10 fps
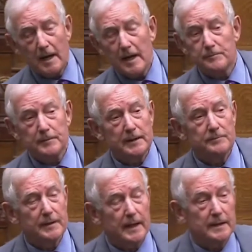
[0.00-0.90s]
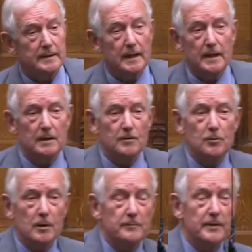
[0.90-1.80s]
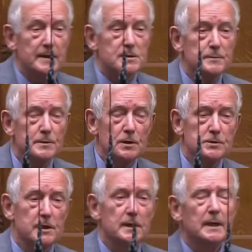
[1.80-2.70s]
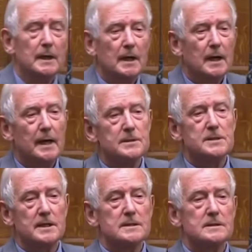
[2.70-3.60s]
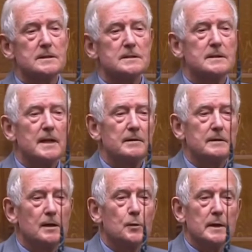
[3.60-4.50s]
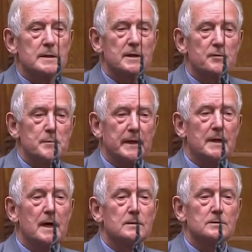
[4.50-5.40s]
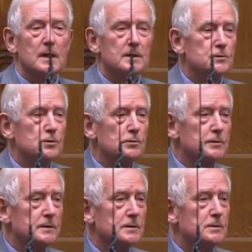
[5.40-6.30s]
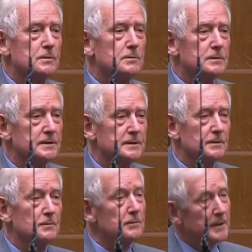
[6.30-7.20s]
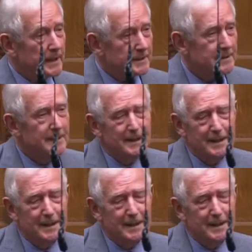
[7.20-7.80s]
I haven't even had, I've had some dodgy ancestors, no one's ever been hung, drawn and quartered, or yet.